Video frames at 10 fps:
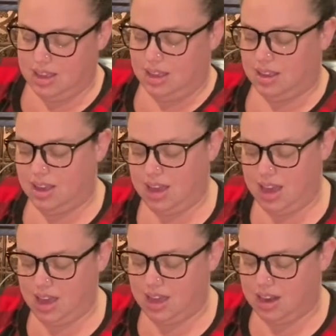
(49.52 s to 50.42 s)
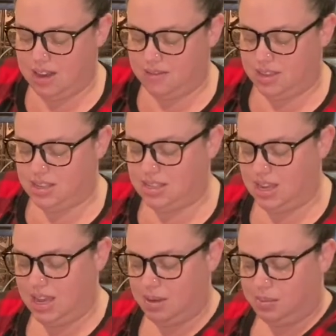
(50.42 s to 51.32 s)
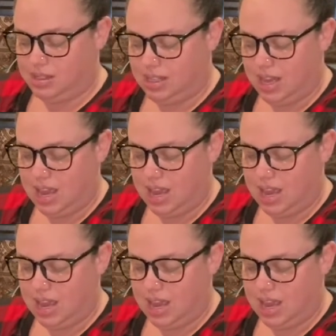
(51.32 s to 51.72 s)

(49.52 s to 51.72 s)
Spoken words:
Okay, cut off the tips.